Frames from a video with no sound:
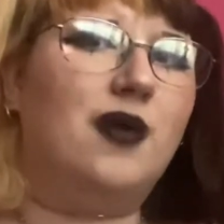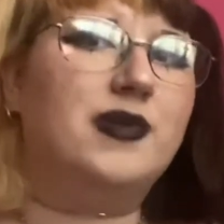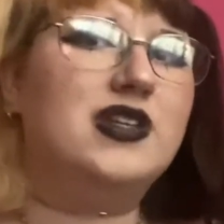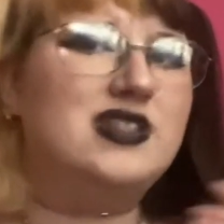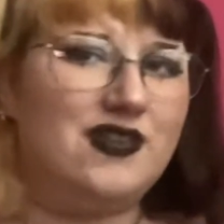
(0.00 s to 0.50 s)

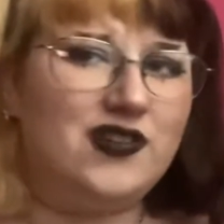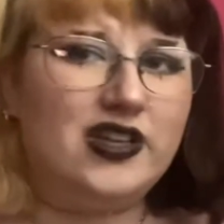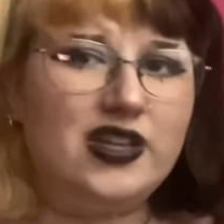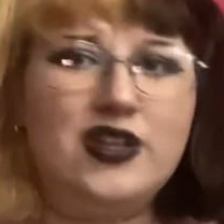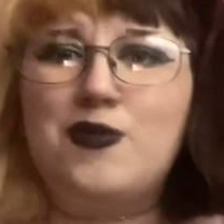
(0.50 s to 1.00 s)
It's
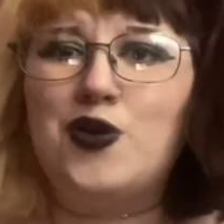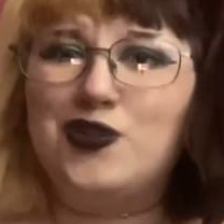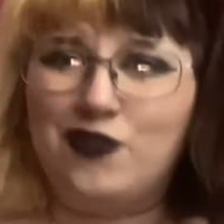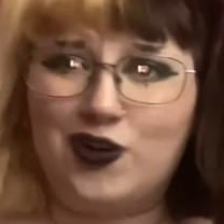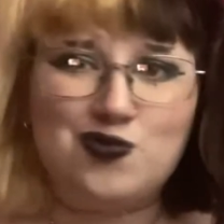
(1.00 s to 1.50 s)
definitely the most
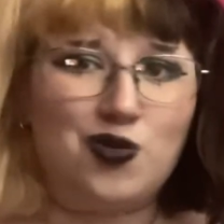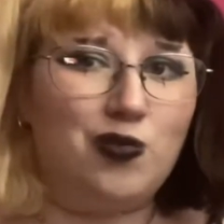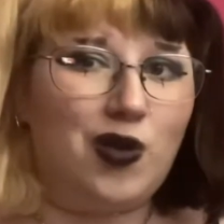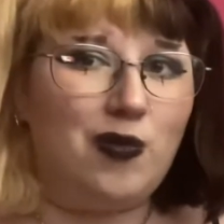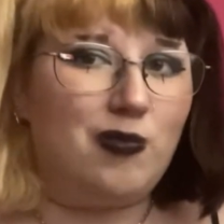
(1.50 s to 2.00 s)
first world
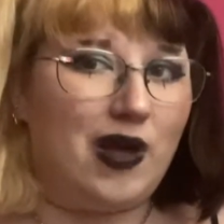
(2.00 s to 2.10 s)
problem